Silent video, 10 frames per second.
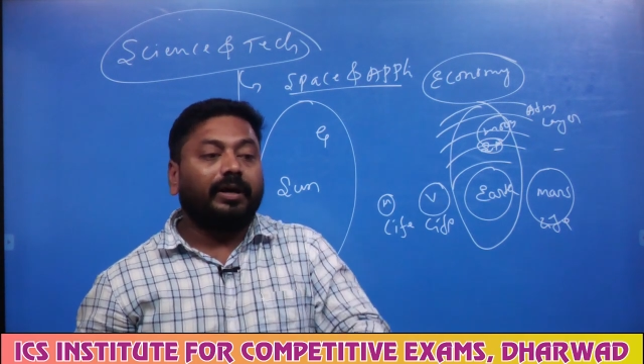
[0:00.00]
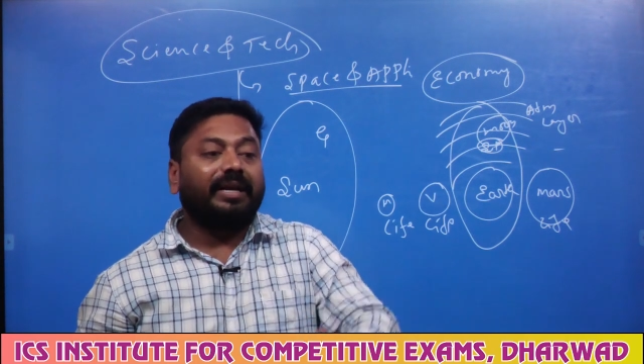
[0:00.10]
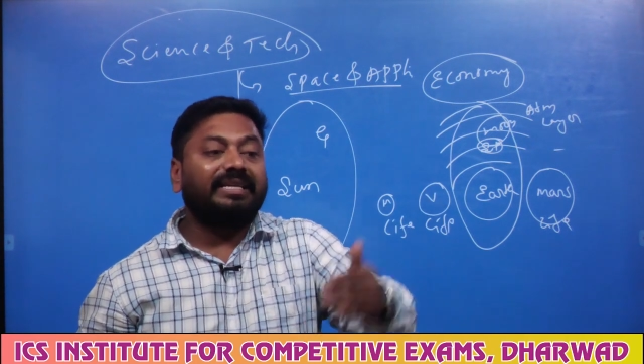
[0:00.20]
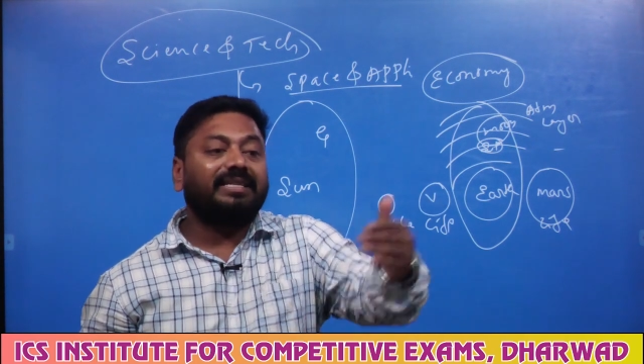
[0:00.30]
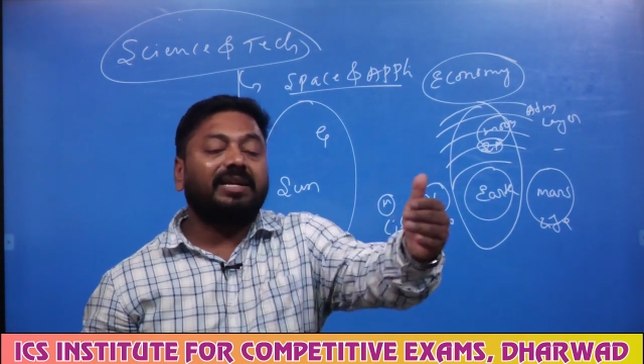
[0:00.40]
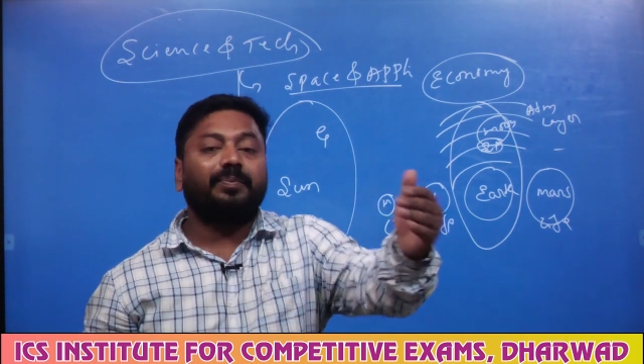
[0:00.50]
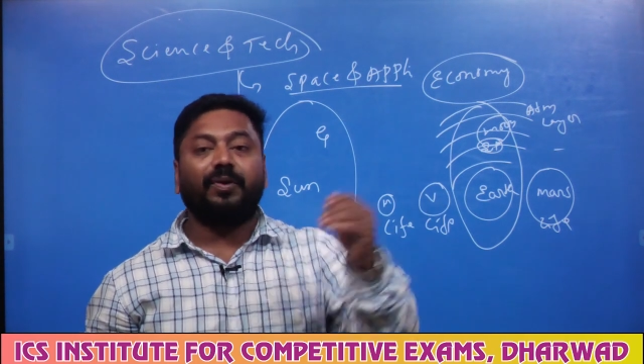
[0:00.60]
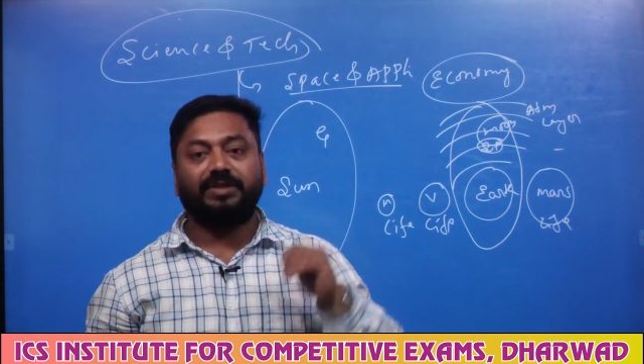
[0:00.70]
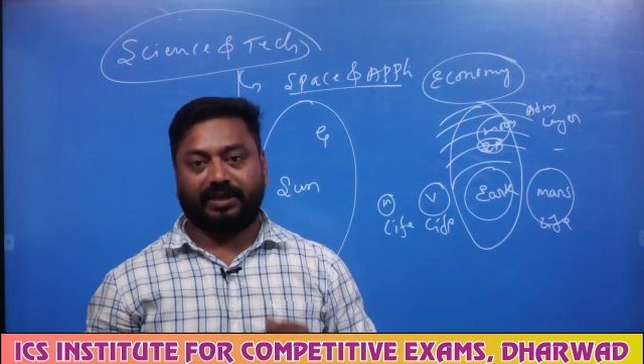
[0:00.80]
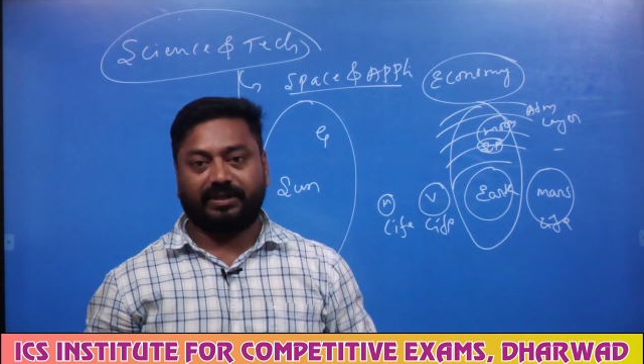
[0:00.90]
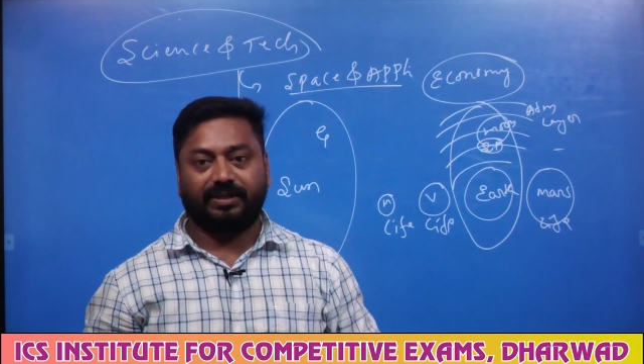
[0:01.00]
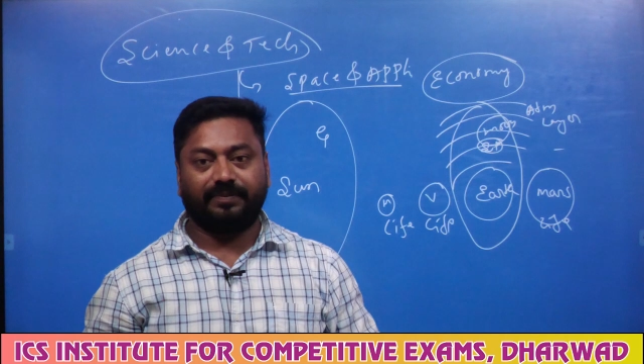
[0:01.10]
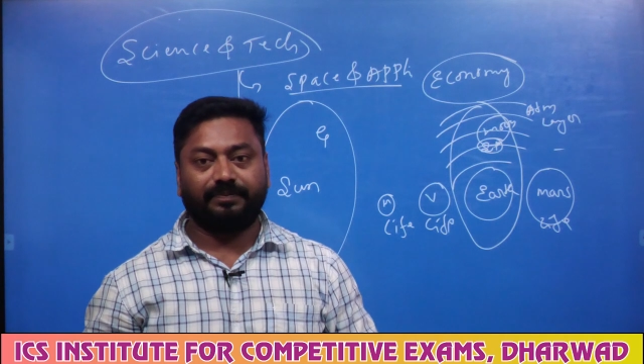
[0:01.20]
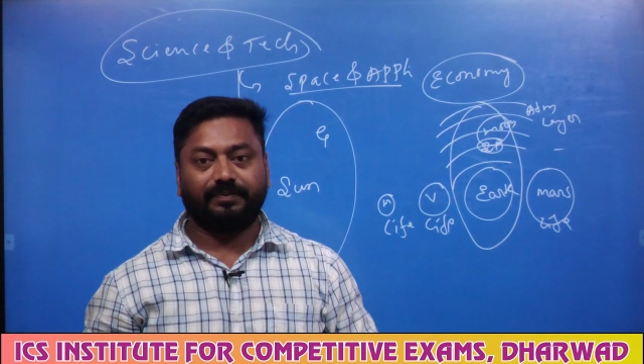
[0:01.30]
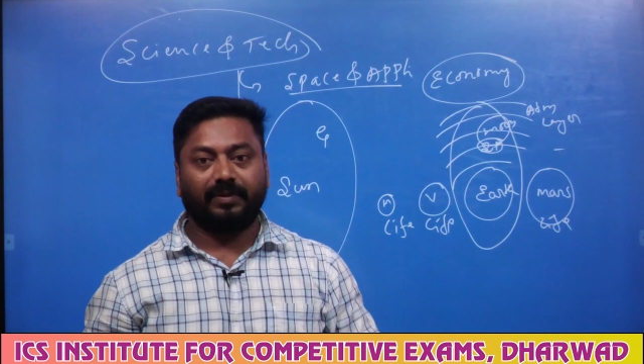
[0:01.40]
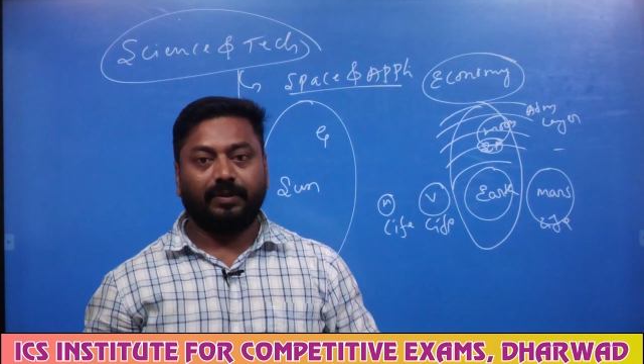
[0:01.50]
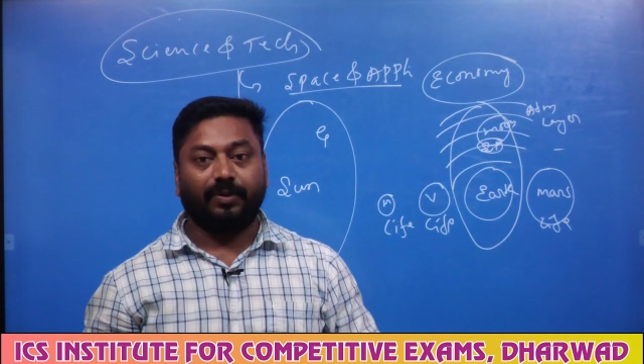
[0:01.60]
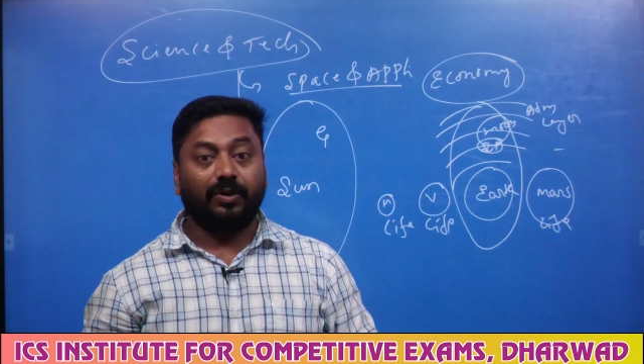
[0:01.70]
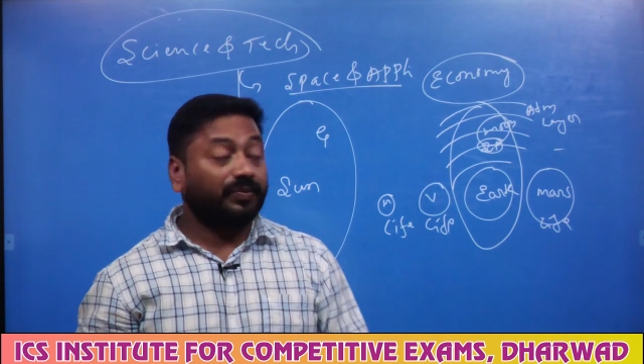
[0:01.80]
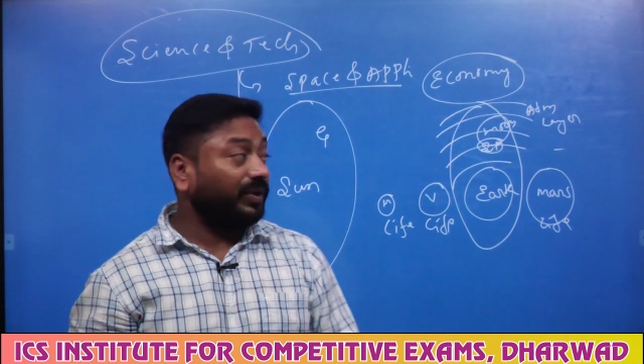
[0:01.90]
recent projects.
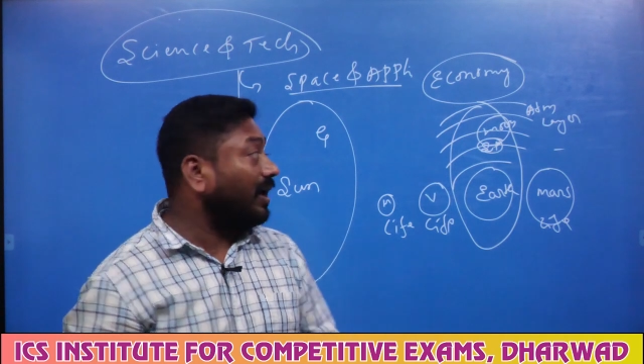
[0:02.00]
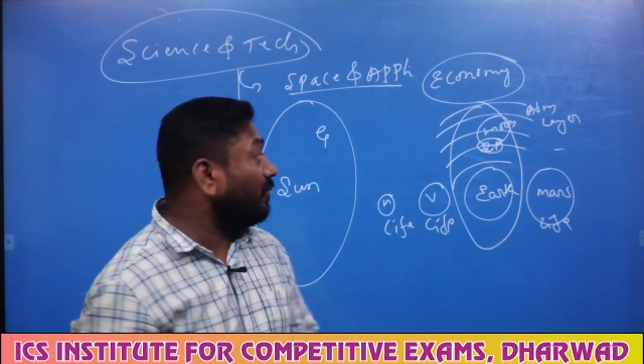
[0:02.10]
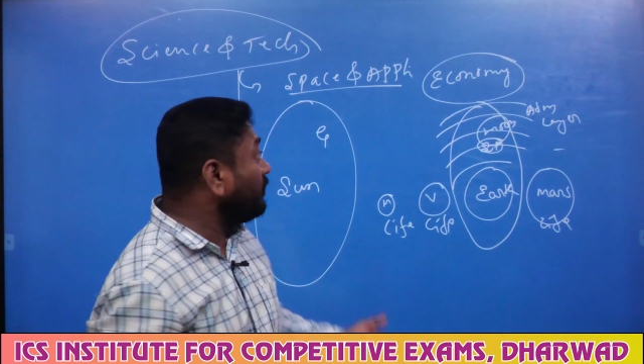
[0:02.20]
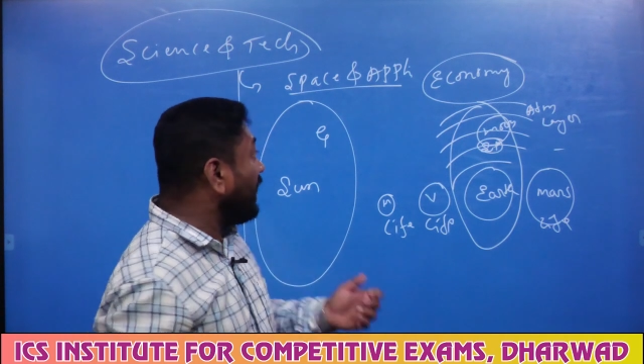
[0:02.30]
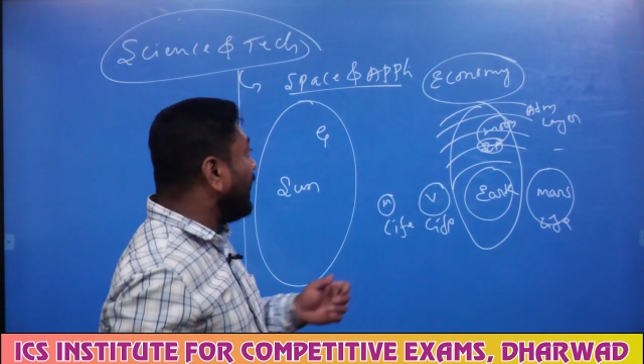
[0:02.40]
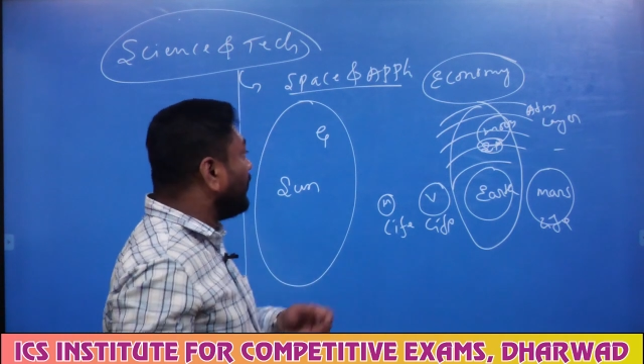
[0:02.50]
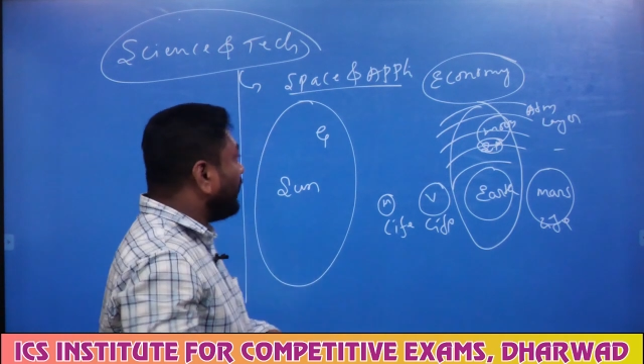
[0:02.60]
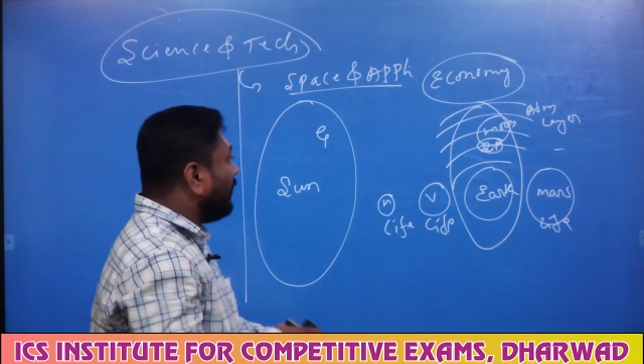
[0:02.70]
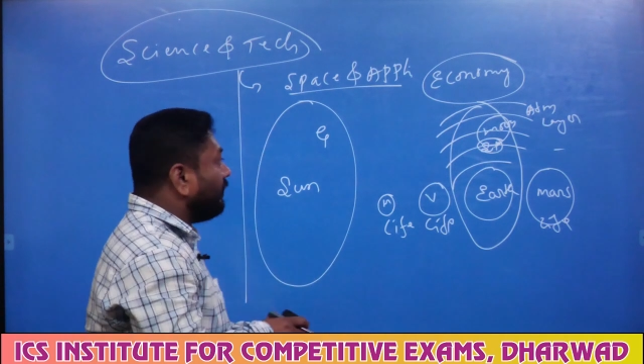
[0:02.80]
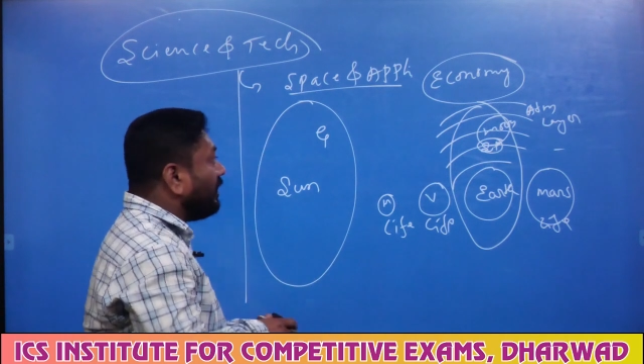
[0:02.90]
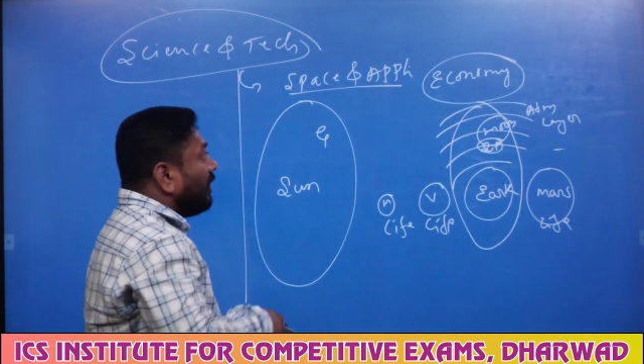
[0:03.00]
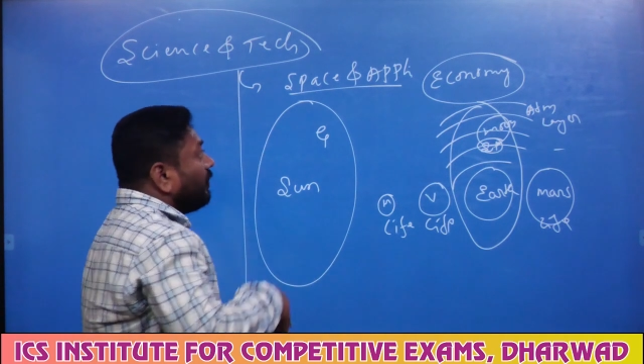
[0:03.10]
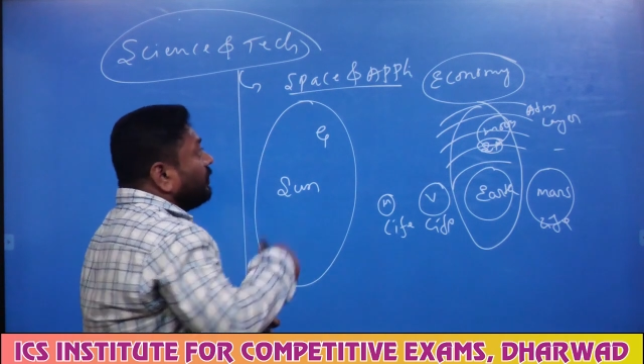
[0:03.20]
because we are going to we are